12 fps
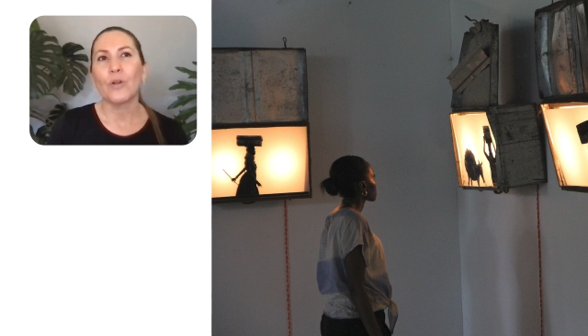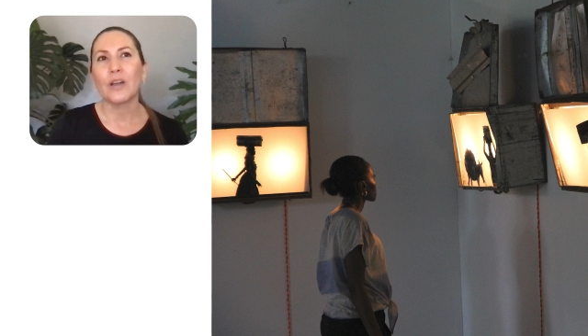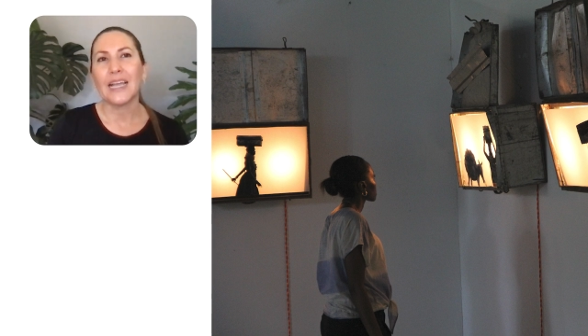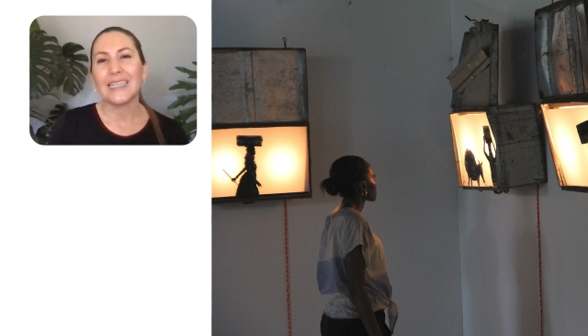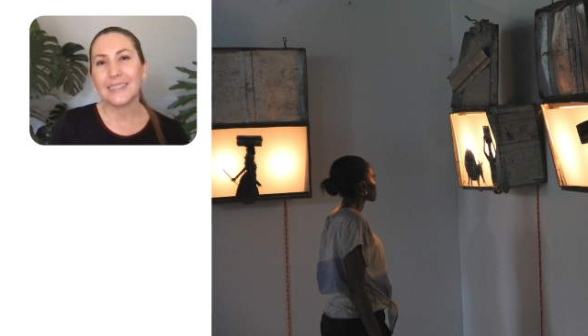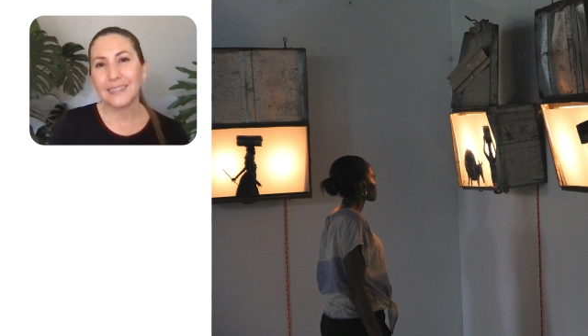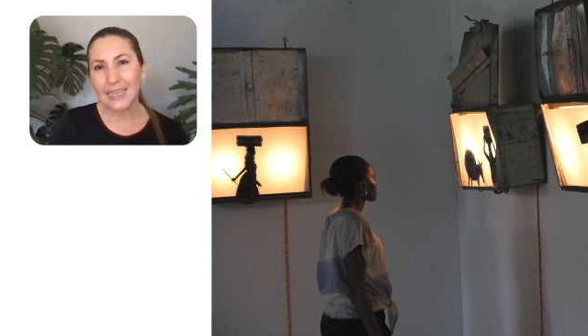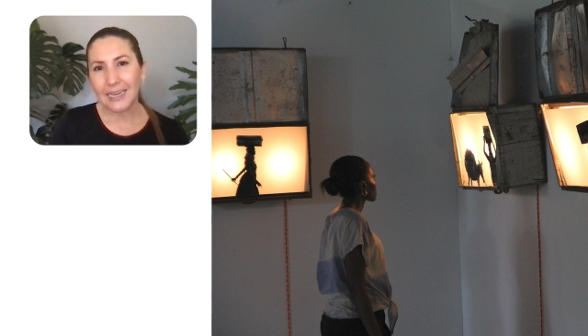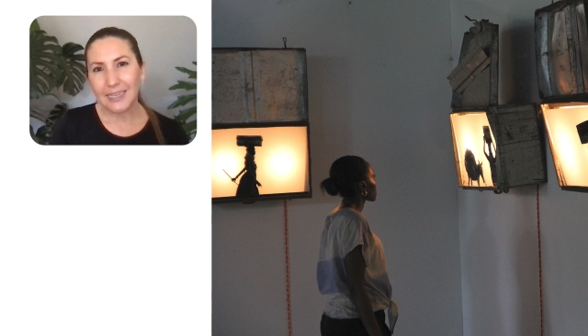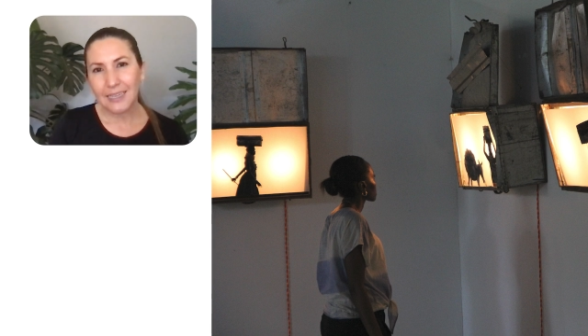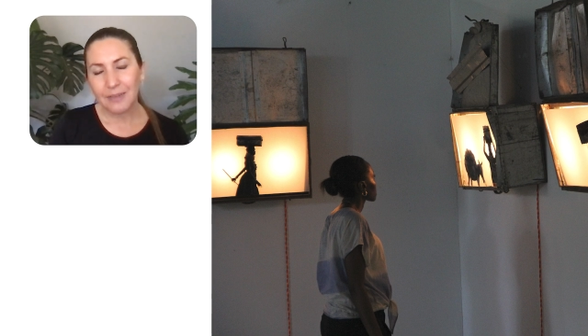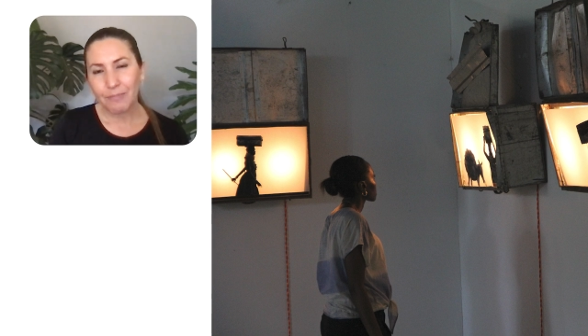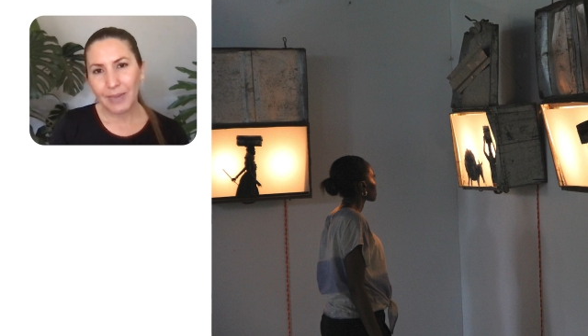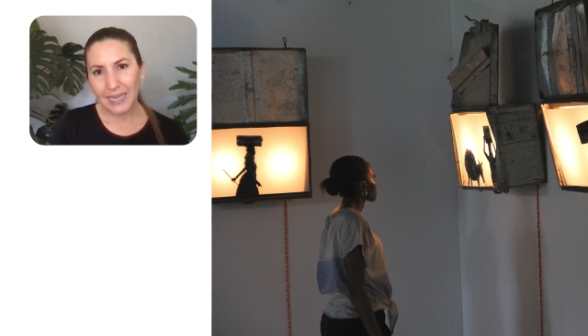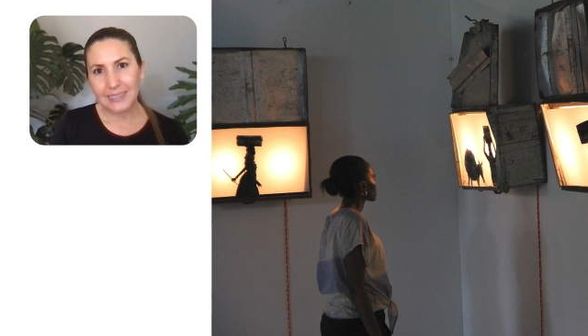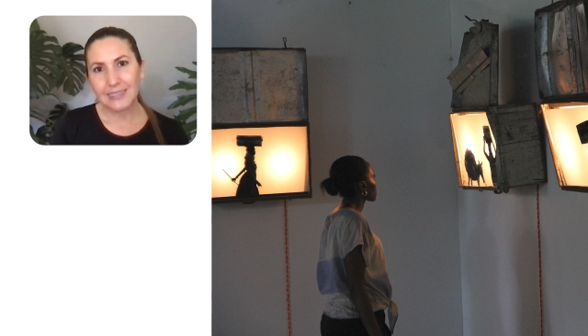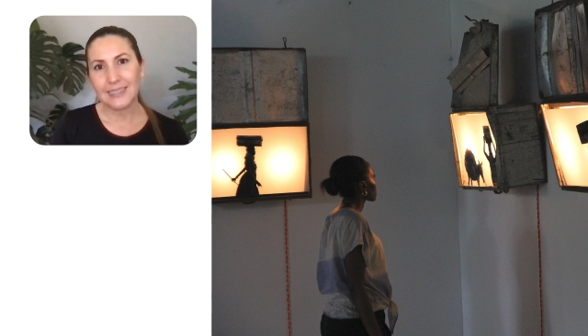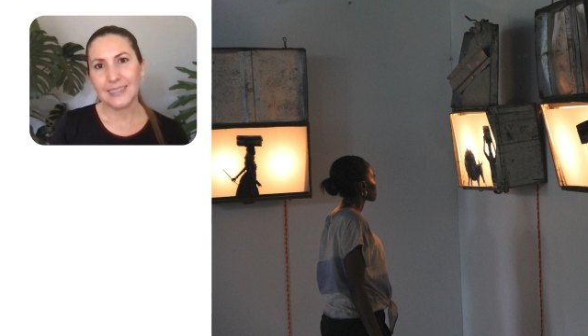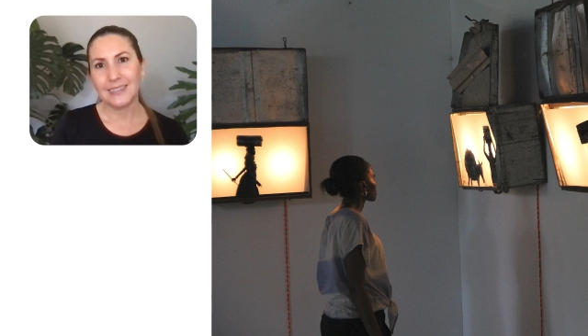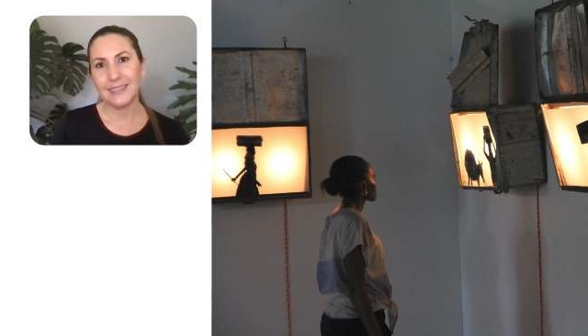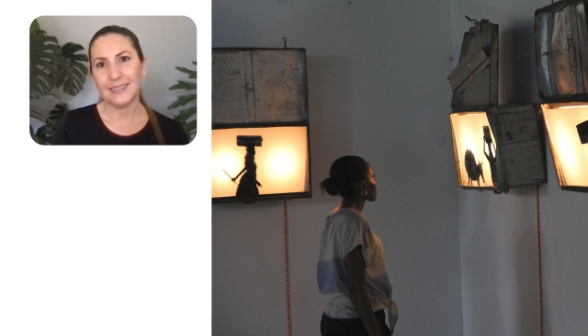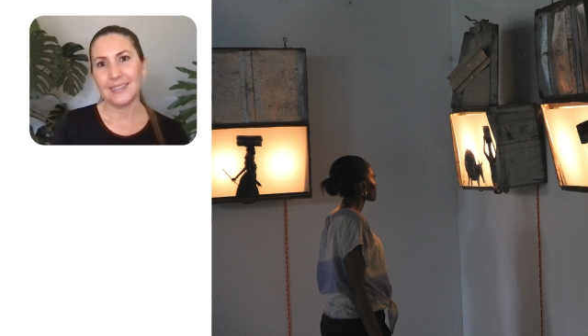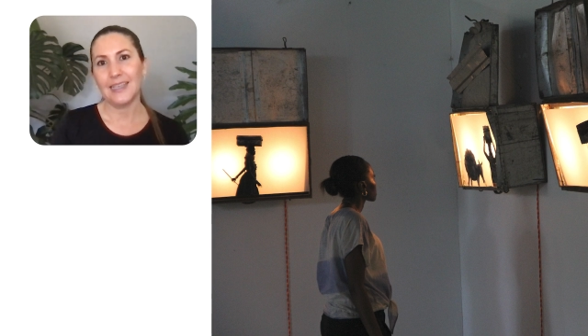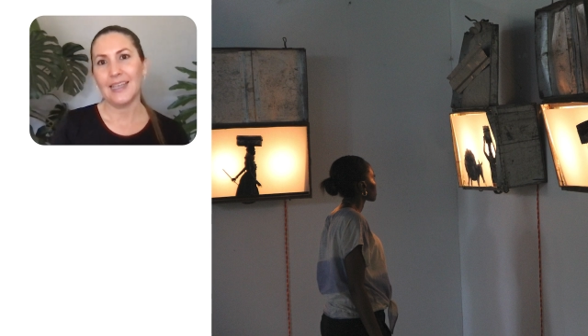I study
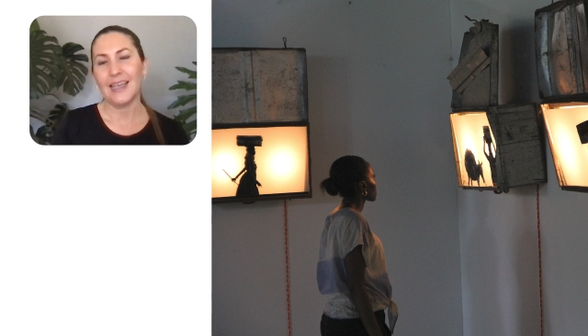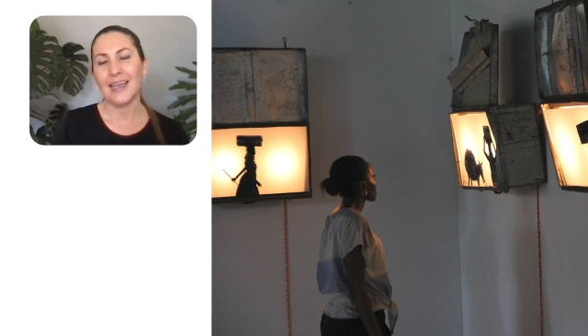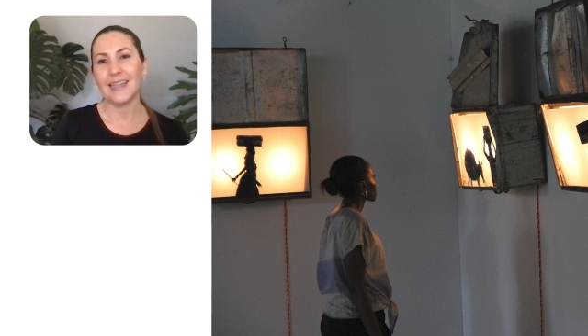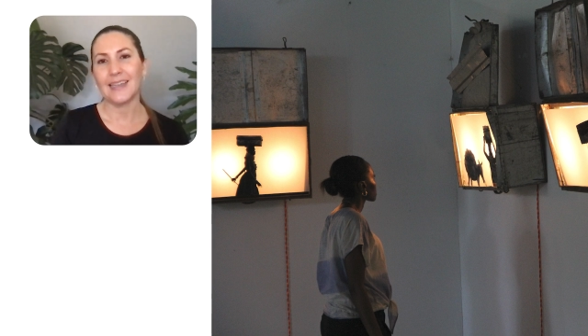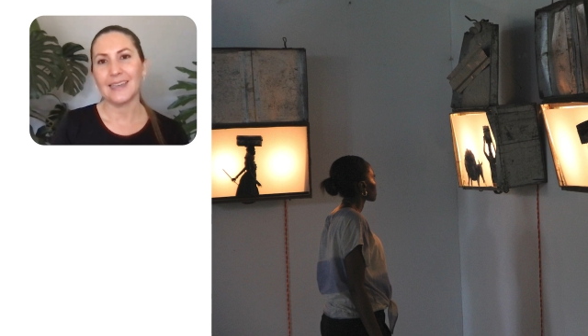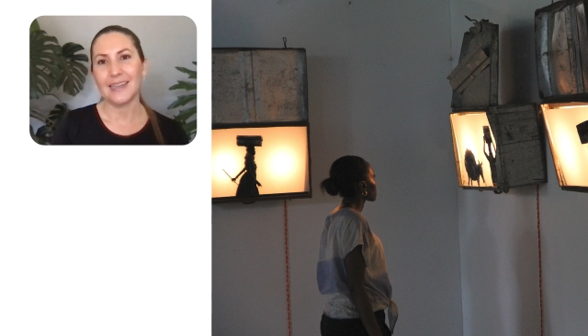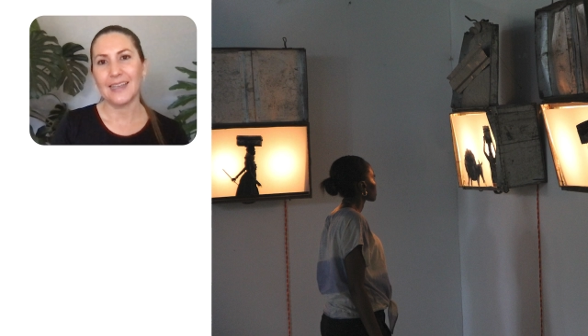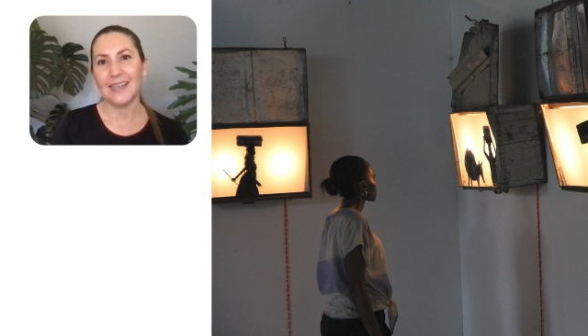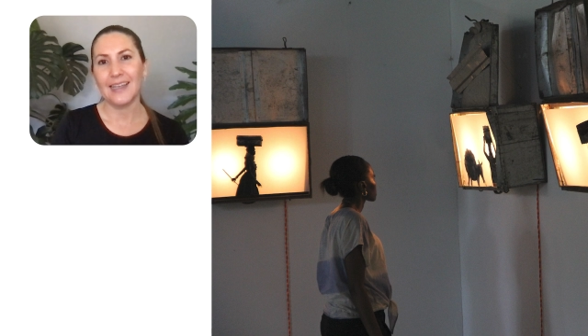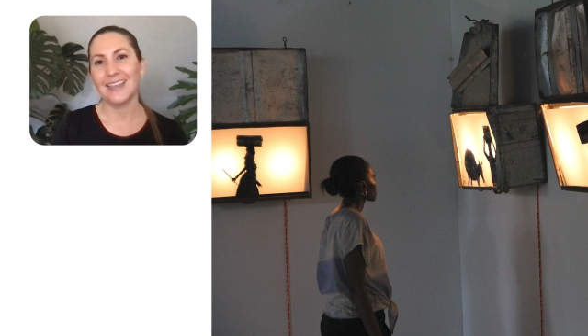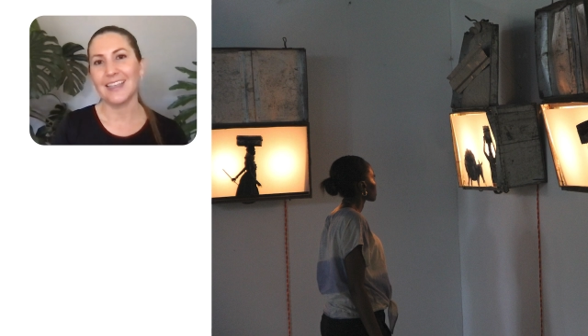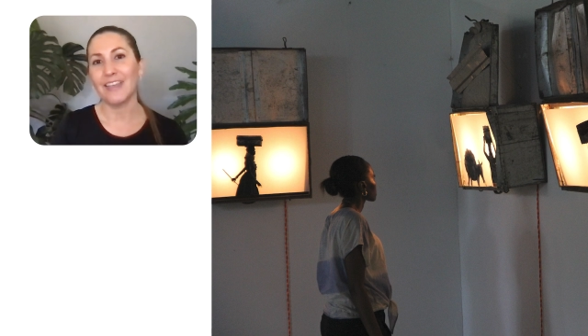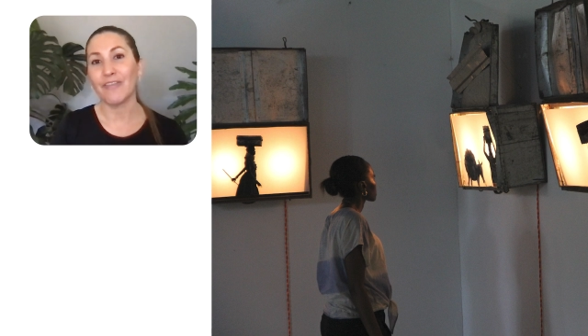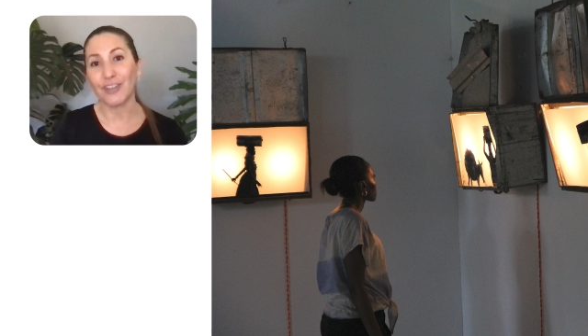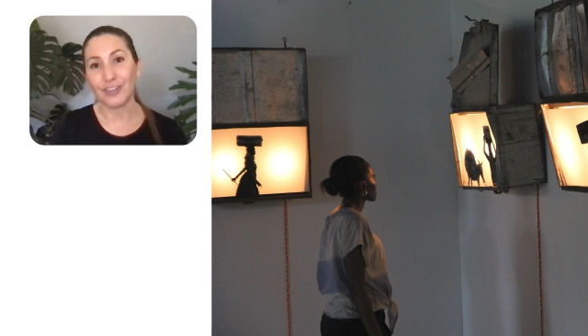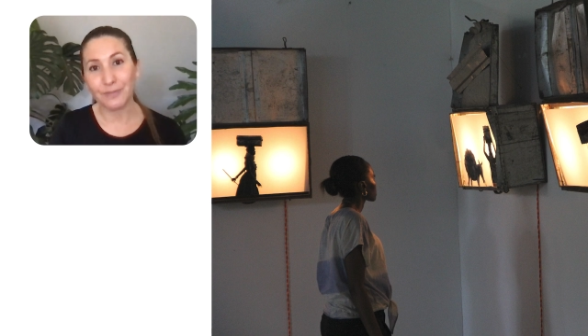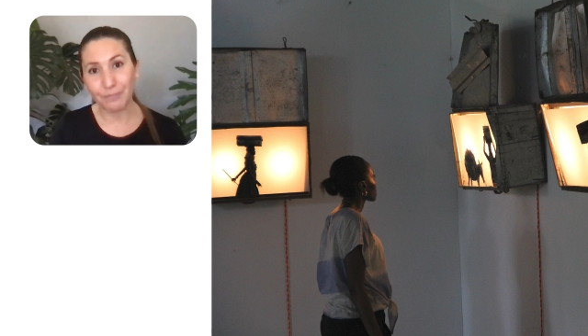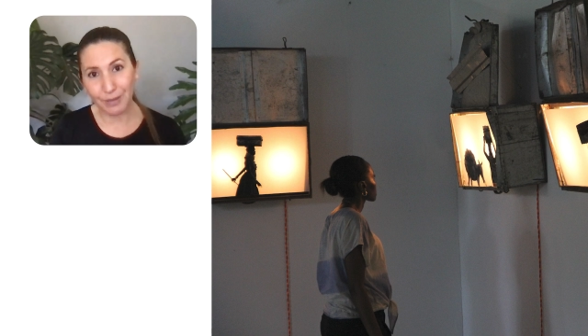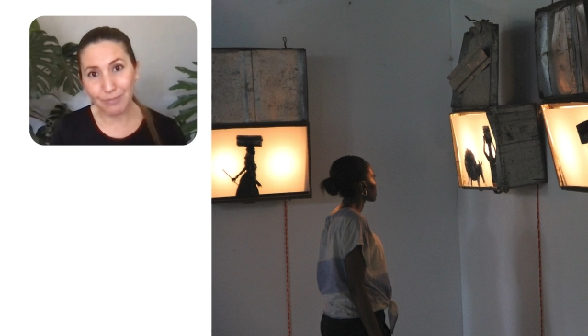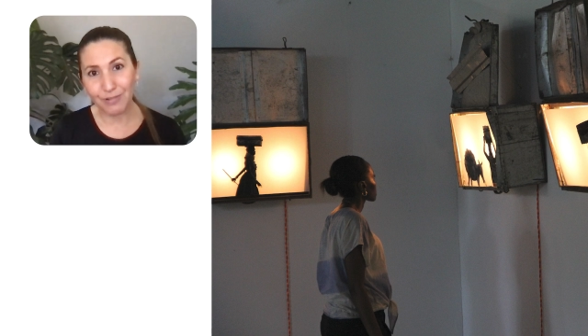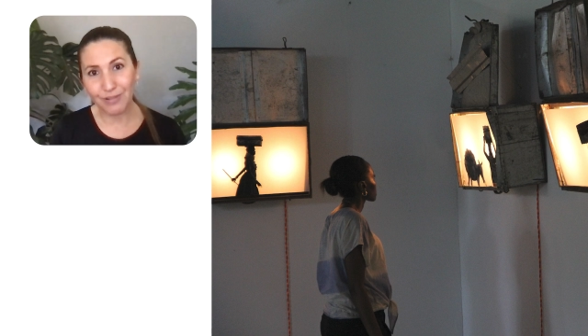places, and if there's the